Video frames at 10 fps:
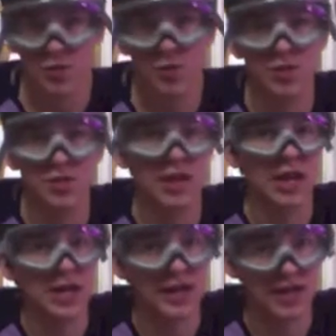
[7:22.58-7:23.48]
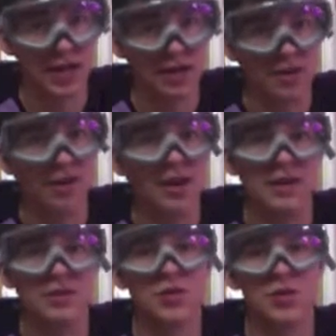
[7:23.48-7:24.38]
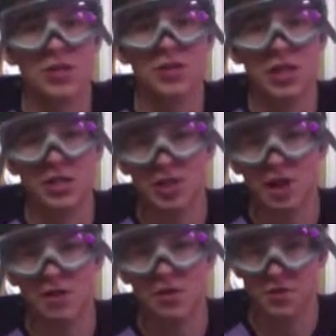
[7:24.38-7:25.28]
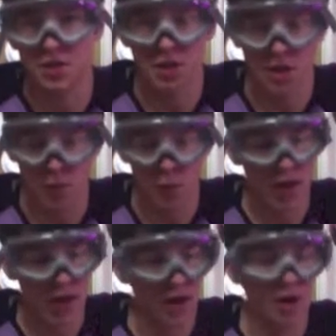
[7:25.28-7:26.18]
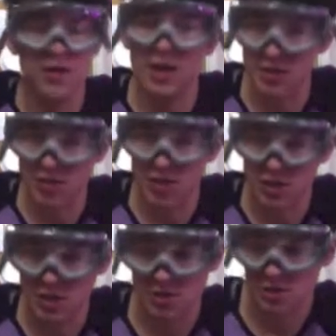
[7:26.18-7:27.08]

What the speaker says: which is an indicator, and it's going to change colors when our titration is